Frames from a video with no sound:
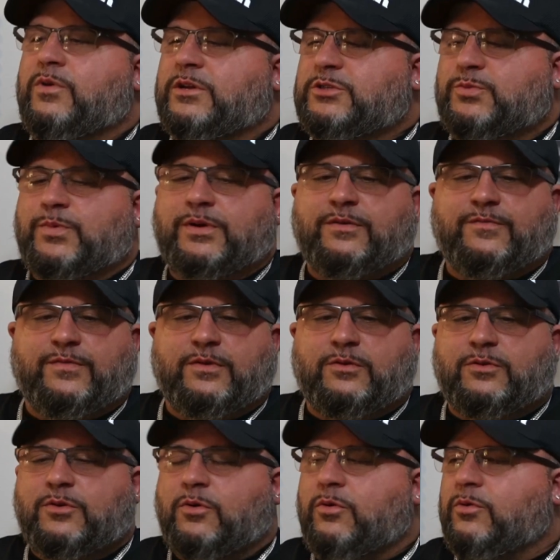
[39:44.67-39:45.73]

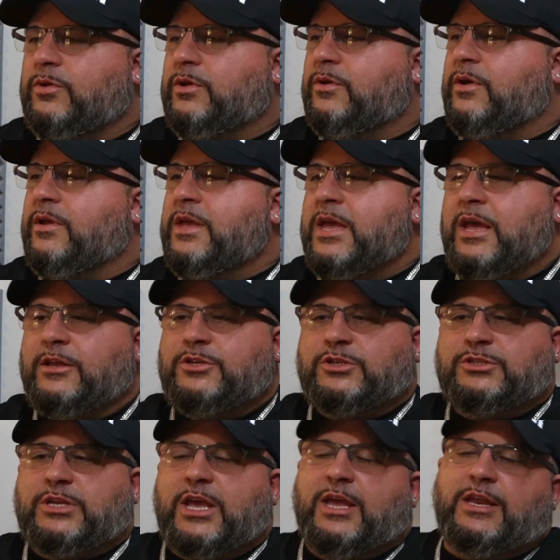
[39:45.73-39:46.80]
Springfield, Holyoke,
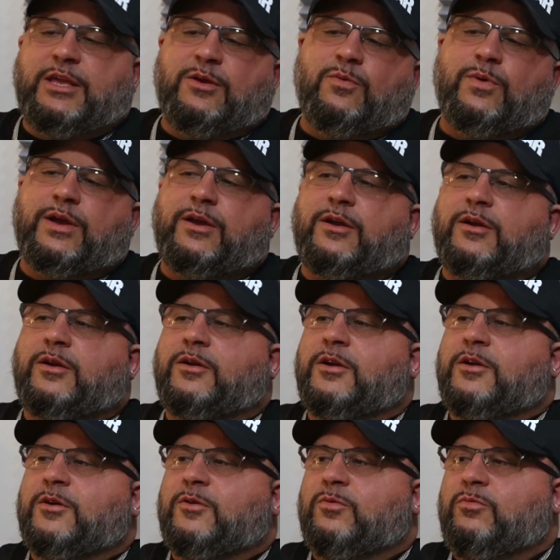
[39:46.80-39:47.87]
just anywhere
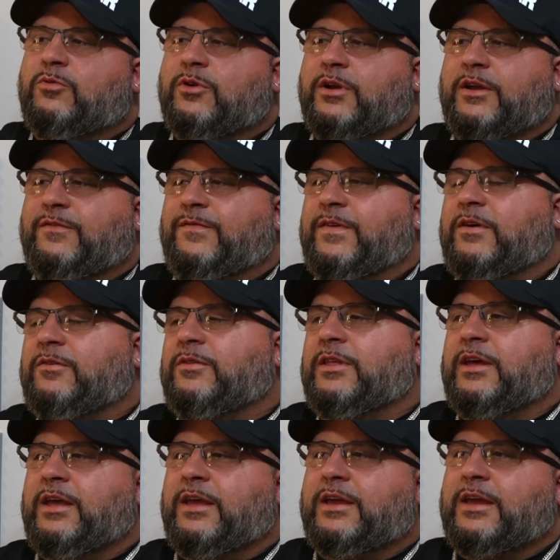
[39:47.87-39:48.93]
where I felt
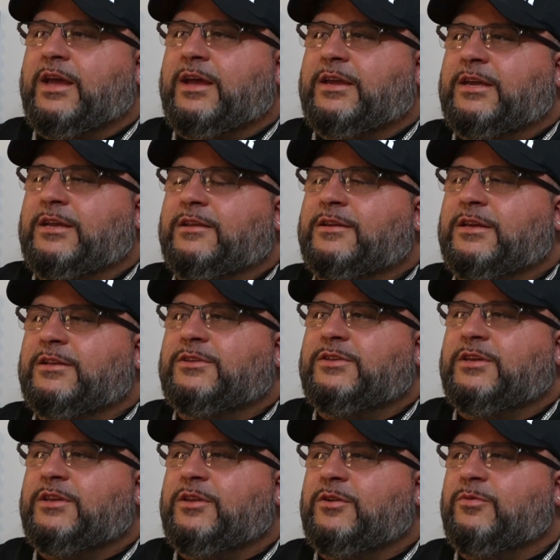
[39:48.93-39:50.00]
like I can
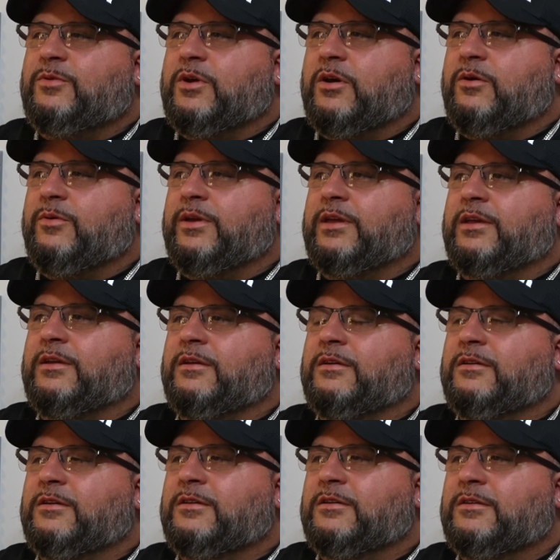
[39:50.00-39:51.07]
continue going
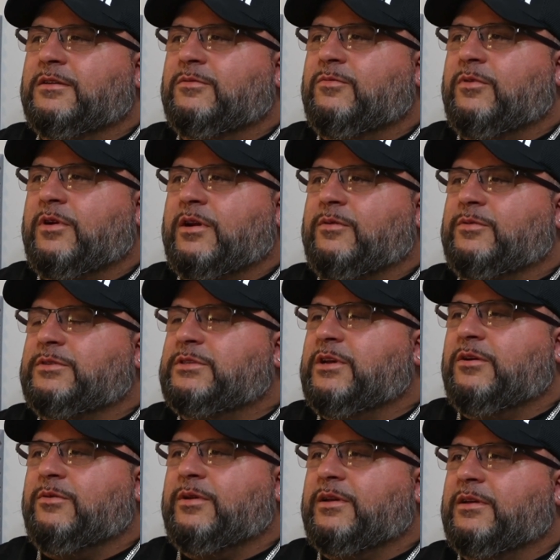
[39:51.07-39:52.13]
where I was
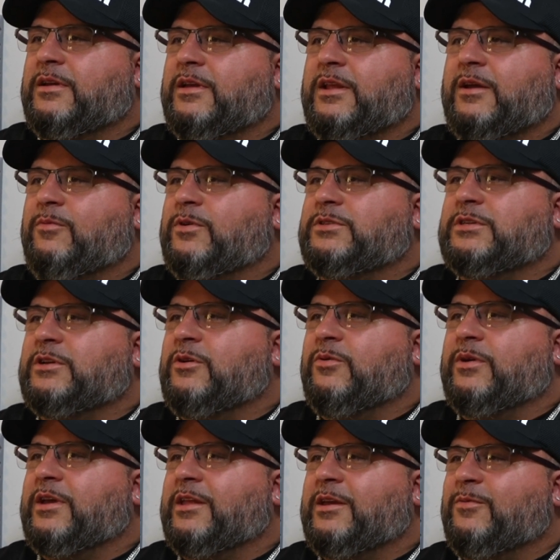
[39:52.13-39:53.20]
going, and I wasn't
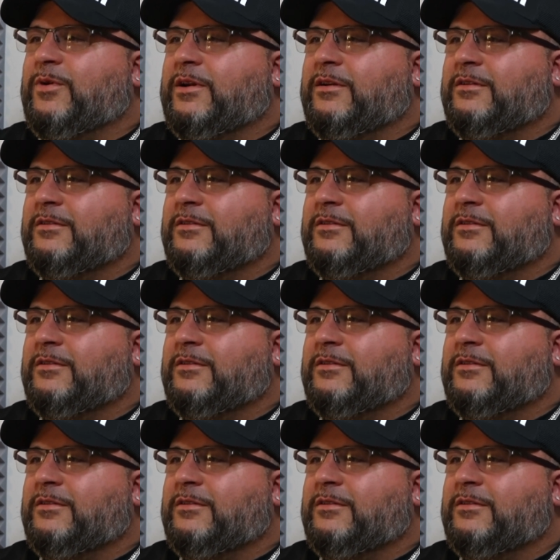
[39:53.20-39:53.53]
going anywhere.